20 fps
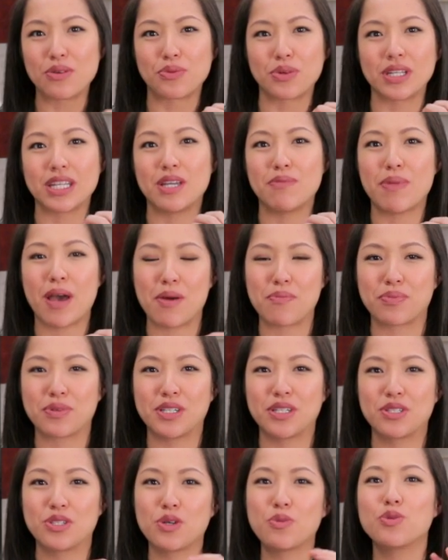a really
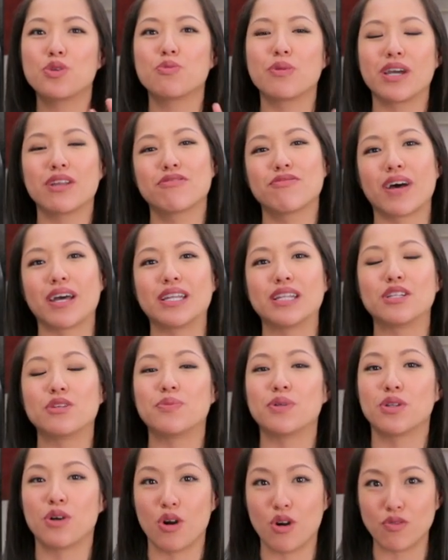peppery soup, you might find it a
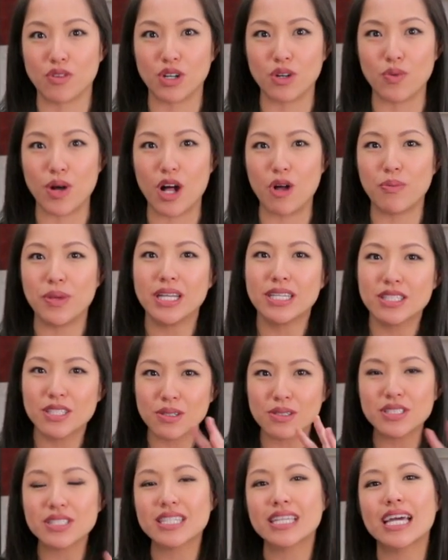bit overwhelming.
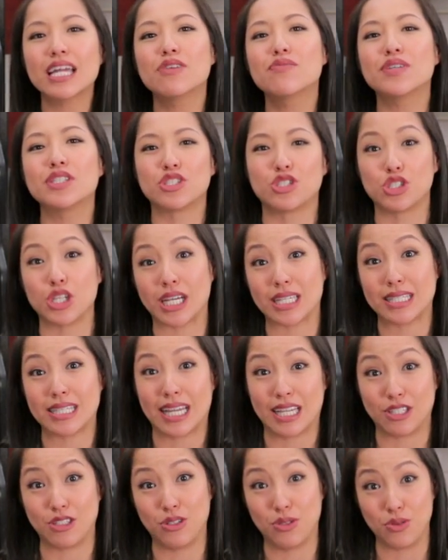So just kind of adjust
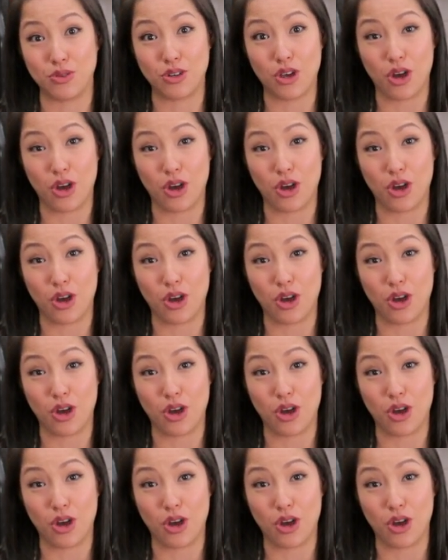as you